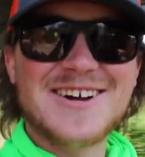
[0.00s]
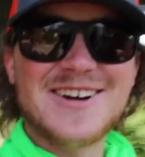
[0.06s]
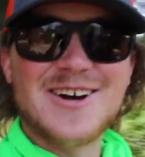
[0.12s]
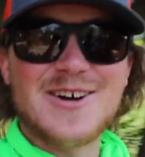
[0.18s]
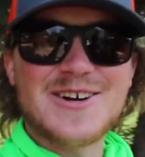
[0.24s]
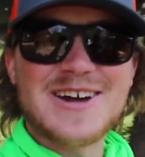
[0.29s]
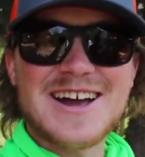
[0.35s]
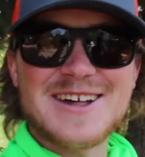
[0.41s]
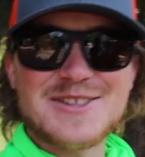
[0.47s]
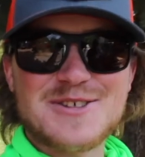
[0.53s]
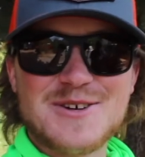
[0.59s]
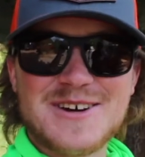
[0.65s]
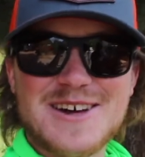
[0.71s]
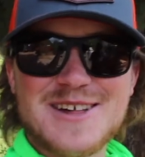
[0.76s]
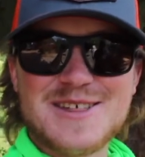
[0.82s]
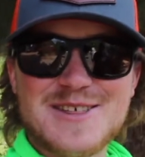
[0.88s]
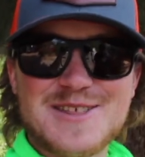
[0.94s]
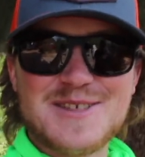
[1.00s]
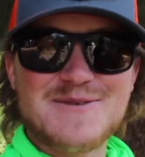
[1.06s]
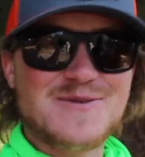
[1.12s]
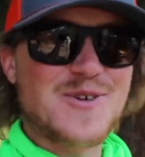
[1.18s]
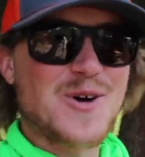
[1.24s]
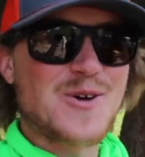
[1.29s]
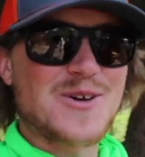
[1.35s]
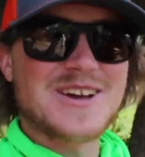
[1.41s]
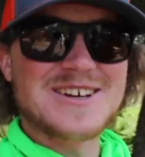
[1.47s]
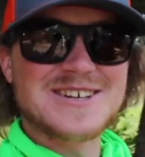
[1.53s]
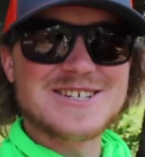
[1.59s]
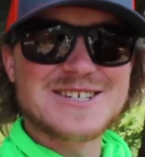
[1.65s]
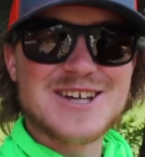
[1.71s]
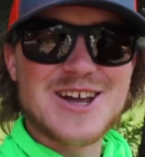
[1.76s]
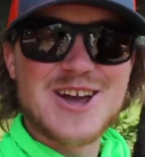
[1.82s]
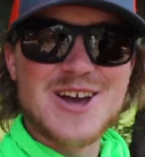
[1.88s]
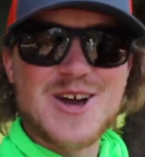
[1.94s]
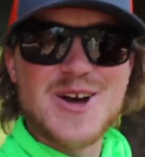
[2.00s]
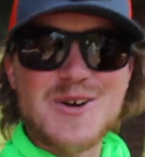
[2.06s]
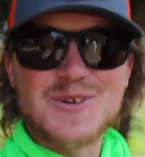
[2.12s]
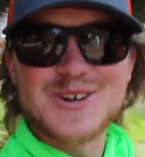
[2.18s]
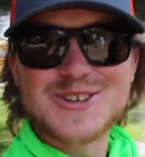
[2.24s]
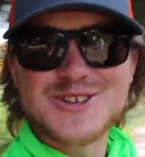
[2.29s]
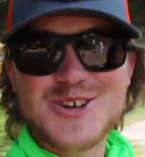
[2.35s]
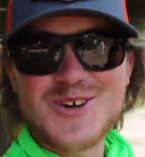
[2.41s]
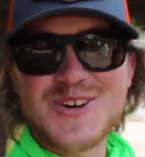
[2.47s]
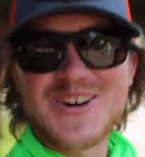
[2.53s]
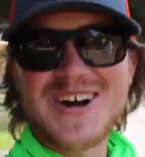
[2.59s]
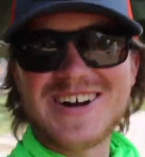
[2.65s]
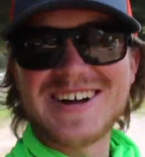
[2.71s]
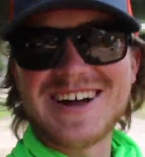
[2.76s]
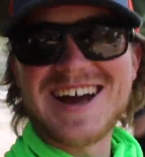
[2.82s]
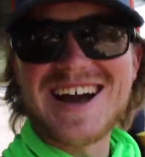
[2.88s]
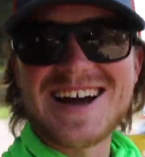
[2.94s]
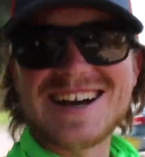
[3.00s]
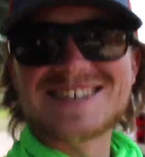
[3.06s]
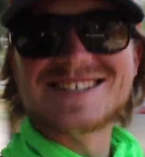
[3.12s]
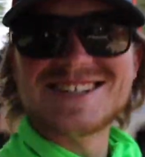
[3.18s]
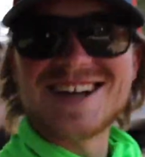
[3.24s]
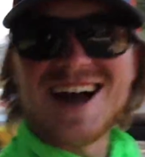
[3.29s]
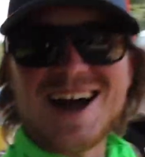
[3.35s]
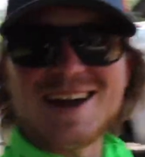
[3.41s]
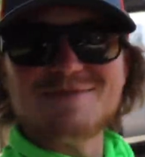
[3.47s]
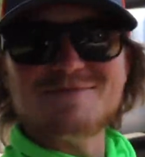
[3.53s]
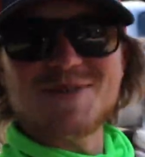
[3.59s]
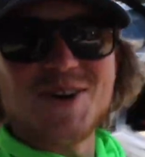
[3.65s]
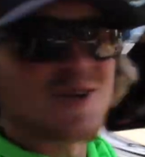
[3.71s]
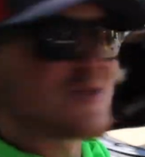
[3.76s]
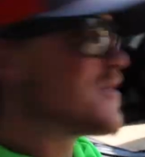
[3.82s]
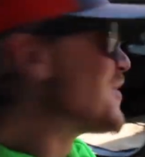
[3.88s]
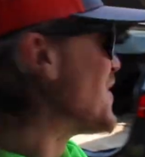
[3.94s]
Okay, so I guess it's in focus. What's going on guys? I am here with